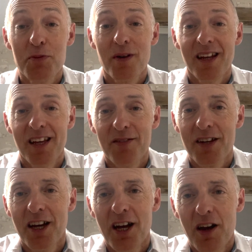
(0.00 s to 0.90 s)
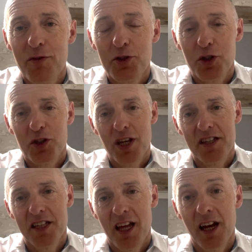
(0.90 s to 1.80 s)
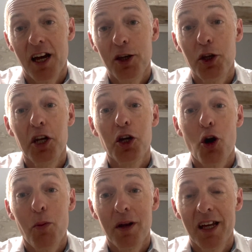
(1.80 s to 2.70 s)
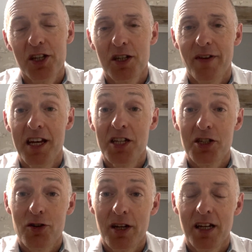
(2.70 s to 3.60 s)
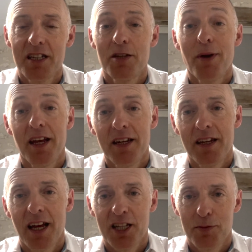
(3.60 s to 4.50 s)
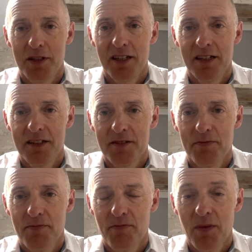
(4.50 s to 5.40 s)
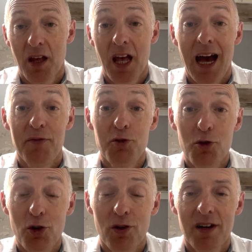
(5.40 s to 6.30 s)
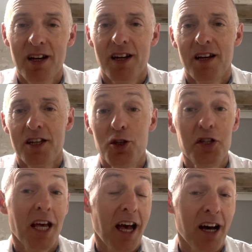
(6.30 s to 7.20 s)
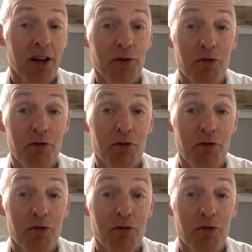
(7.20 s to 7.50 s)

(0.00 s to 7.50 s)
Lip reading: believed for success in AI, you need a combination of industry and domain expertise. After all, using AI for